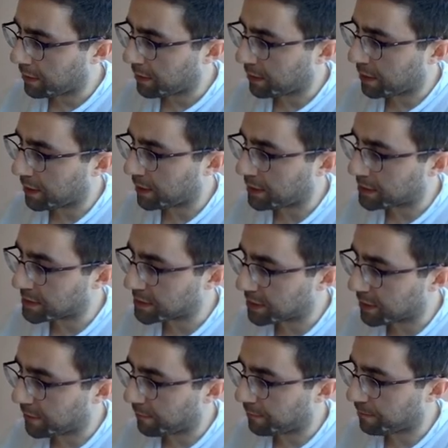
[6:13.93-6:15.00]
and
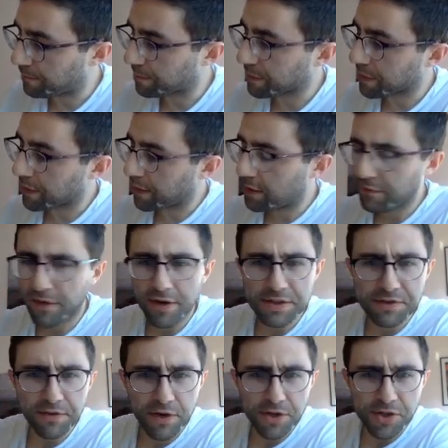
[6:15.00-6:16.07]
inverse
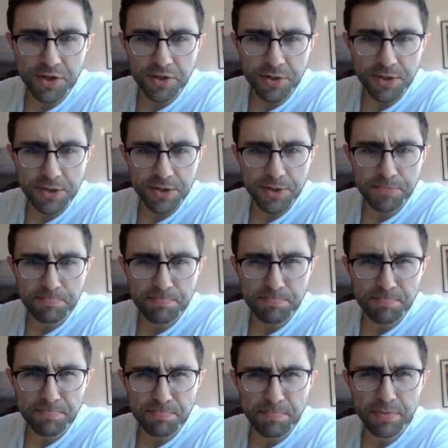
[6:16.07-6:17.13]
functions
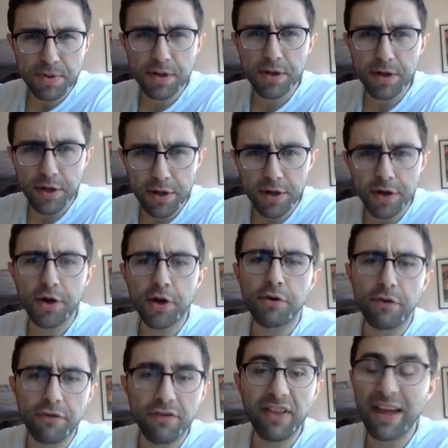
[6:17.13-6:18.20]
are
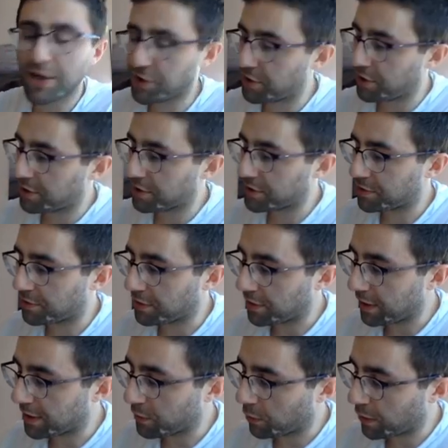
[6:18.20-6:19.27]
reflections on the
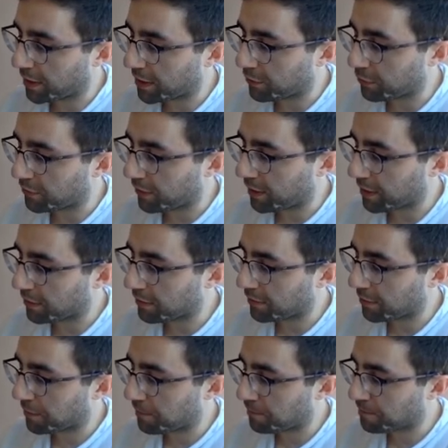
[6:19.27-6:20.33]
line y equals x.
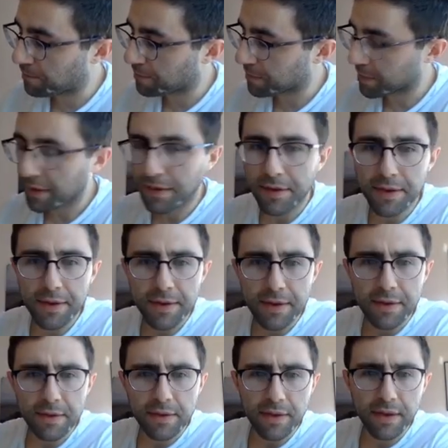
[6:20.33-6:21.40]

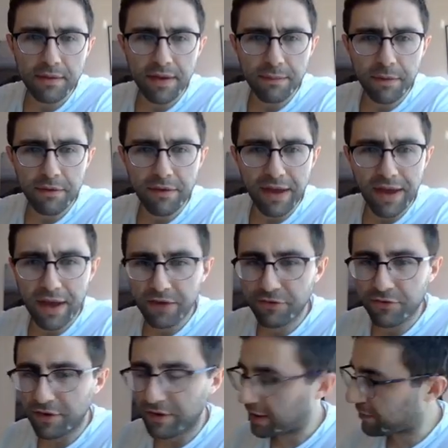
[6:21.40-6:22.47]
That's a bit of
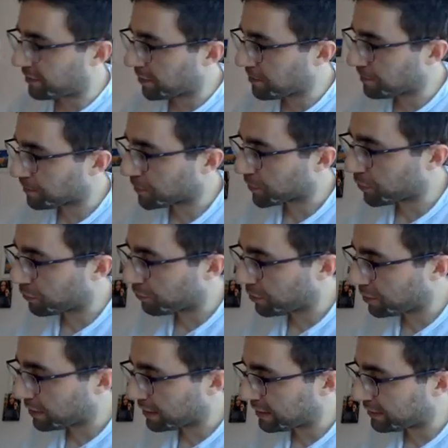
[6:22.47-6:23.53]
extra data. Don't
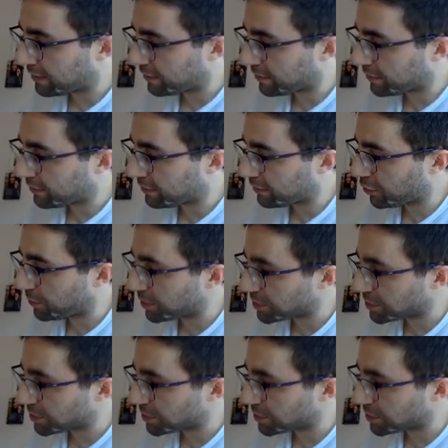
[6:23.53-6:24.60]
really need too much
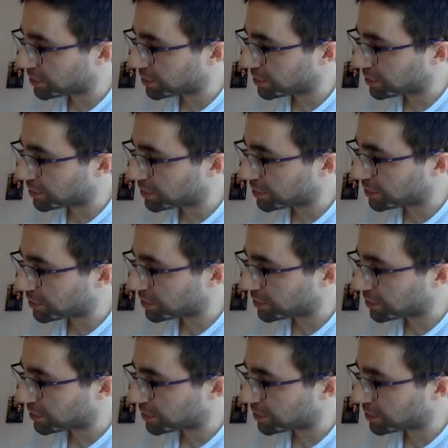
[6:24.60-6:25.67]
of that right now. All I need to
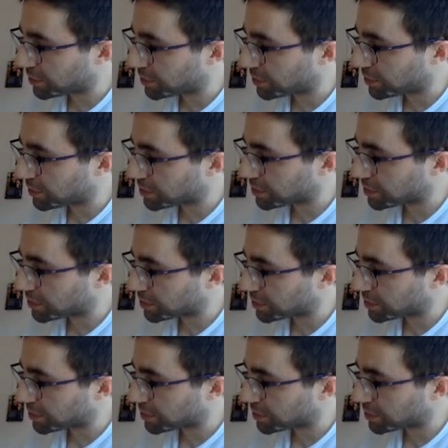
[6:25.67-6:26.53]
do is actually do it,